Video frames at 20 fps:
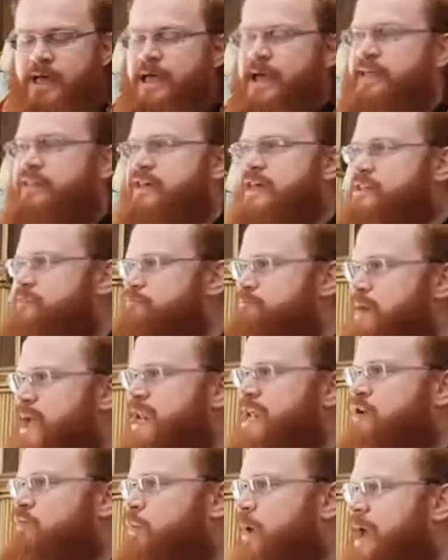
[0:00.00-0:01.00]
And there's
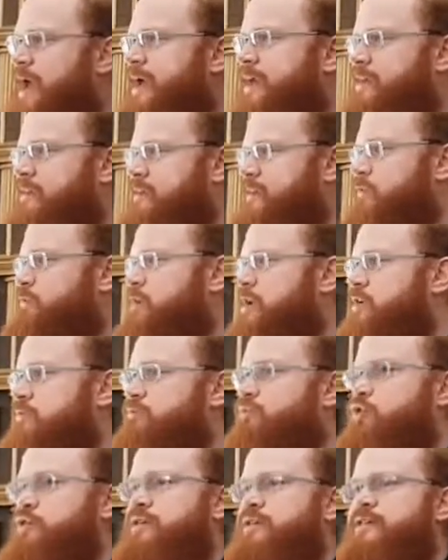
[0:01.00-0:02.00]
many ways that we can
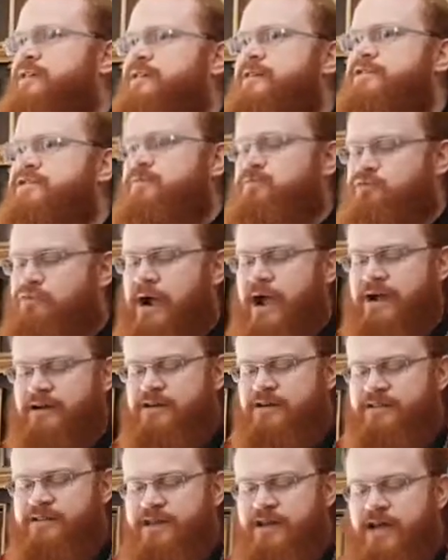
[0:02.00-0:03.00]
put this into
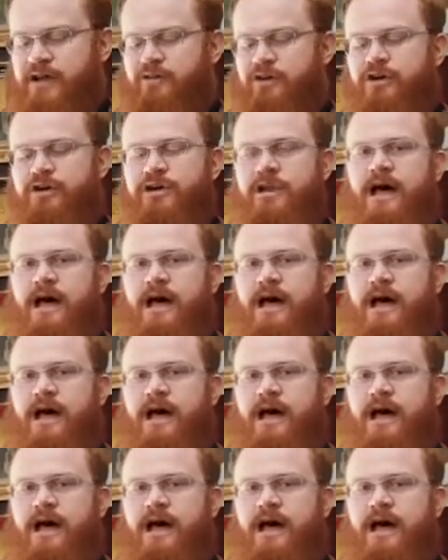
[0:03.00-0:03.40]
practice in our own